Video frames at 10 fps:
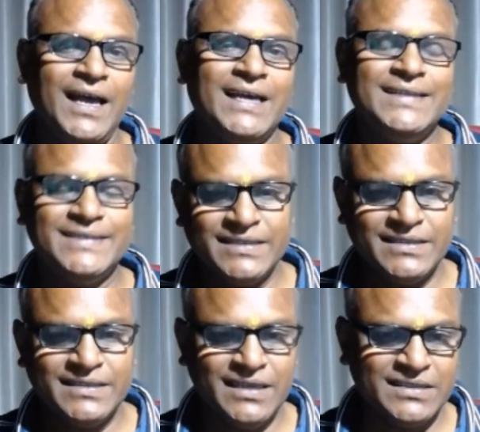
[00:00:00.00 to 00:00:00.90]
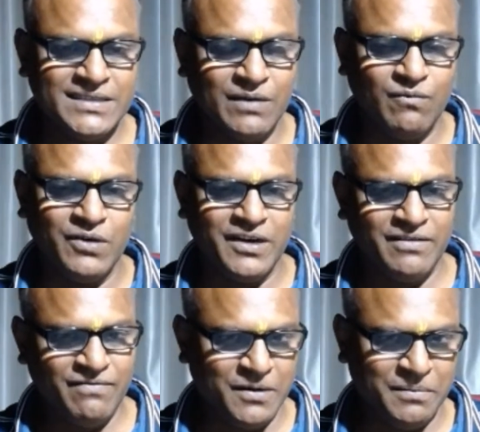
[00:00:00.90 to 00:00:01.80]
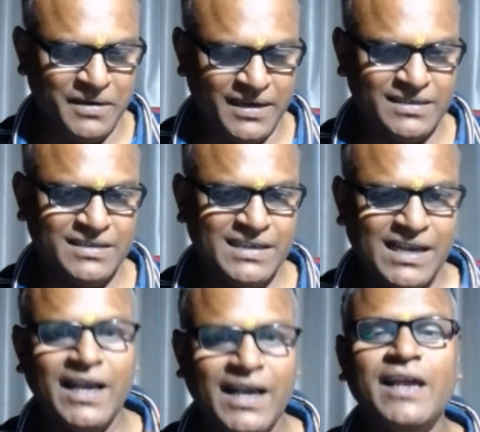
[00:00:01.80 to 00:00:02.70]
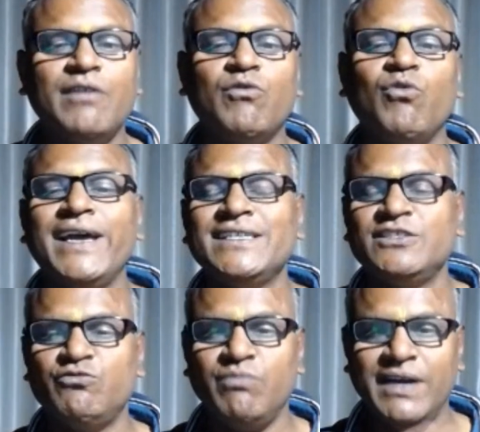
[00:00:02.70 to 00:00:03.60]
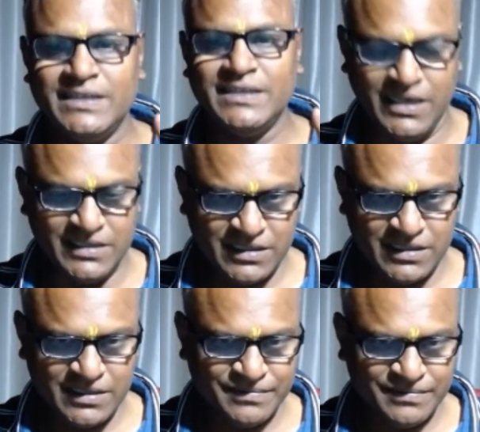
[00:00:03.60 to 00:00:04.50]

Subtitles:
I just take some water from it and I quench my thirst.